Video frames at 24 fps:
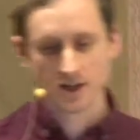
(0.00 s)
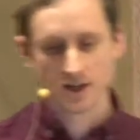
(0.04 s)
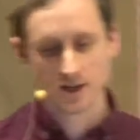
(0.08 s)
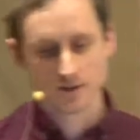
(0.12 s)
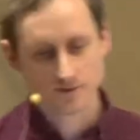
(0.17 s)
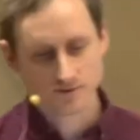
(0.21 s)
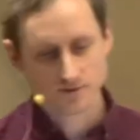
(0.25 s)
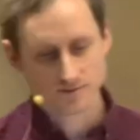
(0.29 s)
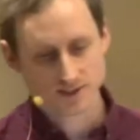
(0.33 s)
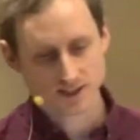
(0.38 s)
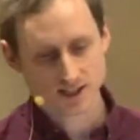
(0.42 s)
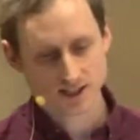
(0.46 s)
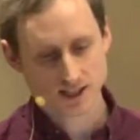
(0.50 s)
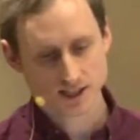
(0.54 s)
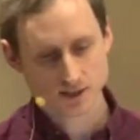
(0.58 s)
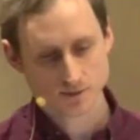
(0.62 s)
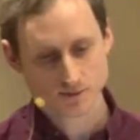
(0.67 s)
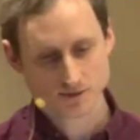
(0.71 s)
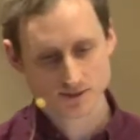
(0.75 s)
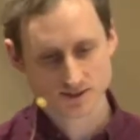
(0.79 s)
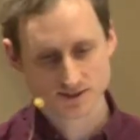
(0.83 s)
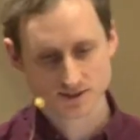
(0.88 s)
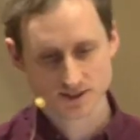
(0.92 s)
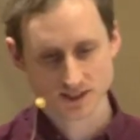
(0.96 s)
For me, it
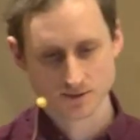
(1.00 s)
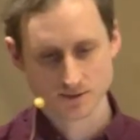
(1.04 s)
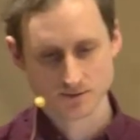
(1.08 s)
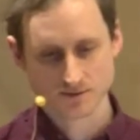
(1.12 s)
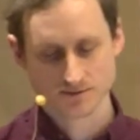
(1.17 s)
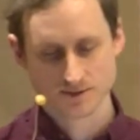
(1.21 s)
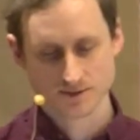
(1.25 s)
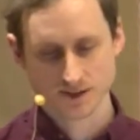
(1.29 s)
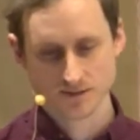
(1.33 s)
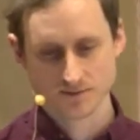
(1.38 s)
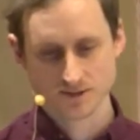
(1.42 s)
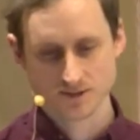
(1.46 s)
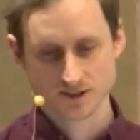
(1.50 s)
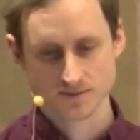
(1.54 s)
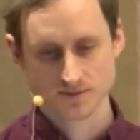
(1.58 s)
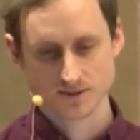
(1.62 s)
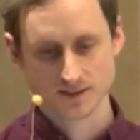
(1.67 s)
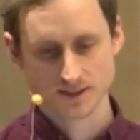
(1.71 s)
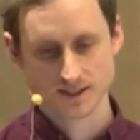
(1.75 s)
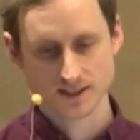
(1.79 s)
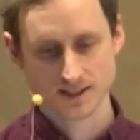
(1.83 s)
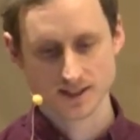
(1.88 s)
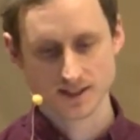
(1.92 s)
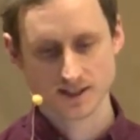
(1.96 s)
was very much
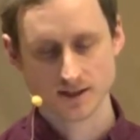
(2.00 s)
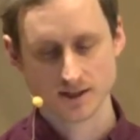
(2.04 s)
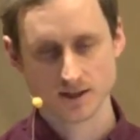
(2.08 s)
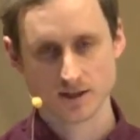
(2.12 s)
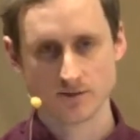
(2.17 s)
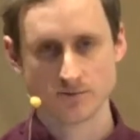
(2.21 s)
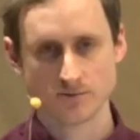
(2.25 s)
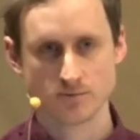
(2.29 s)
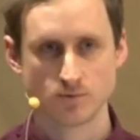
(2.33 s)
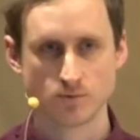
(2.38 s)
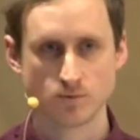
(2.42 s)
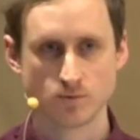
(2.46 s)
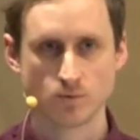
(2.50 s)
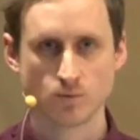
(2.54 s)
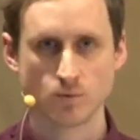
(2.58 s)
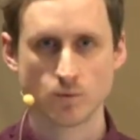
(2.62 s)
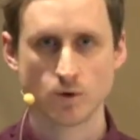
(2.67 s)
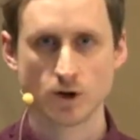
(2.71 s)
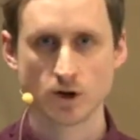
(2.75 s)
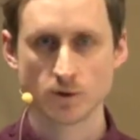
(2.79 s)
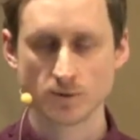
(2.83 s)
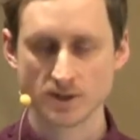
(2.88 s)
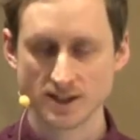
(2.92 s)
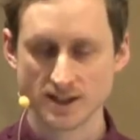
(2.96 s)
about the idea of
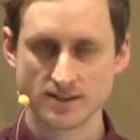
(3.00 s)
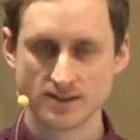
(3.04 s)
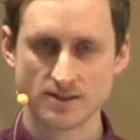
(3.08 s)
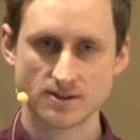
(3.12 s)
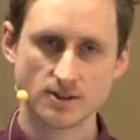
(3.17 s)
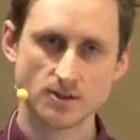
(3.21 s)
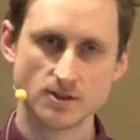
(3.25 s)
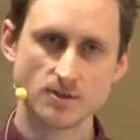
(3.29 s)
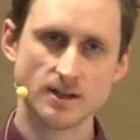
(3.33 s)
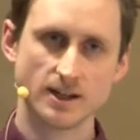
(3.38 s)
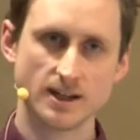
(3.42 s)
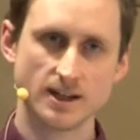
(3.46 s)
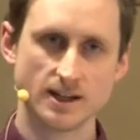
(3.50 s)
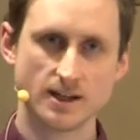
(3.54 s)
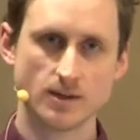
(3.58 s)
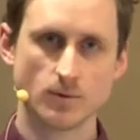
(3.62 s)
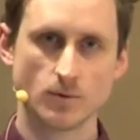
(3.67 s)
what do we need to do here?